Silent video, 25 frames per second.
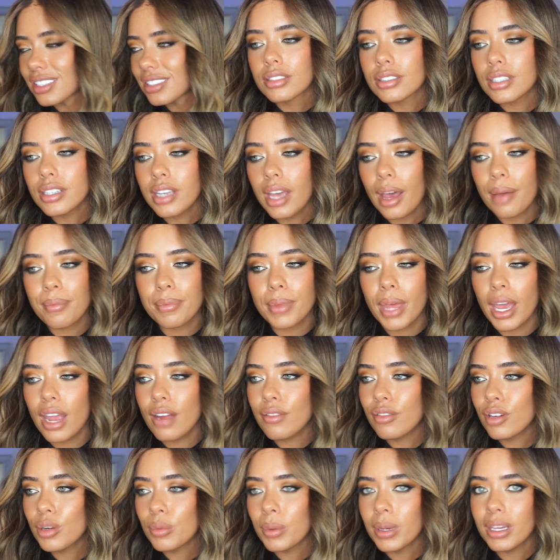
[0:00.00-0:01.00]
So yeah,
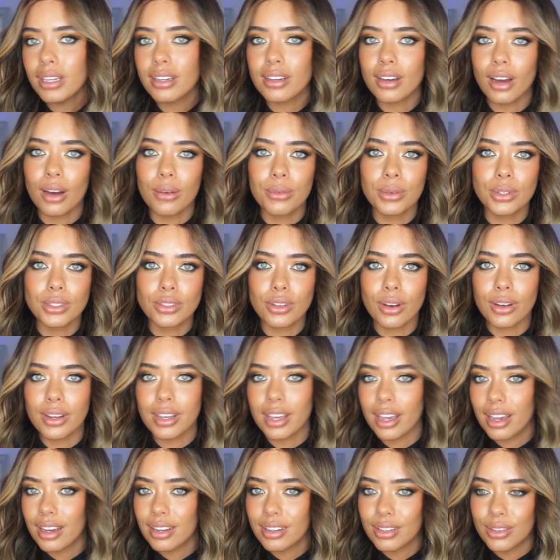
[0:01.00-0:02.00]
every week I would go
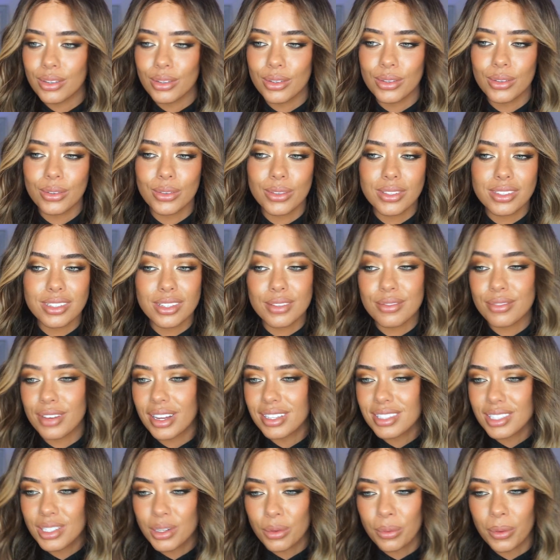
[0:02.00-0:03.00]
get a new
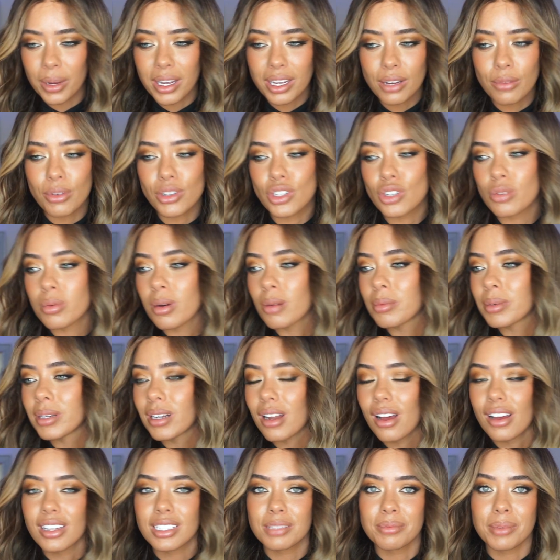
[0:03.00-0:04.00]
synthetic wig, which would probably
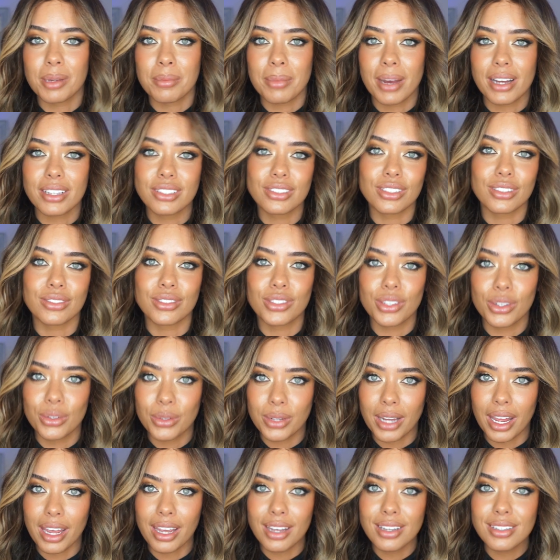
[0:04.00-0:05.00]
last me a matter of 2
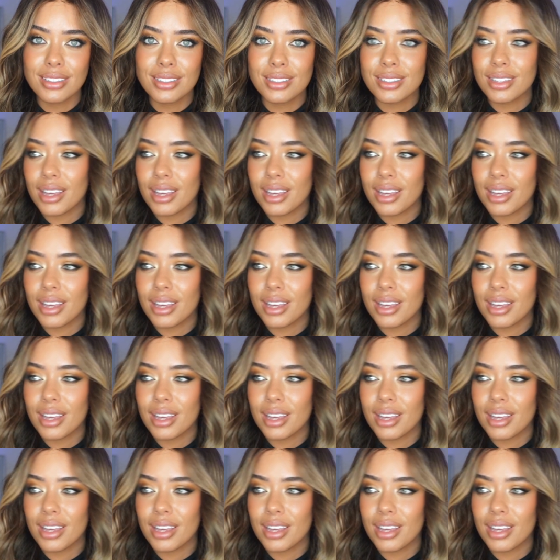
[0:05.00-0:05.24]
days,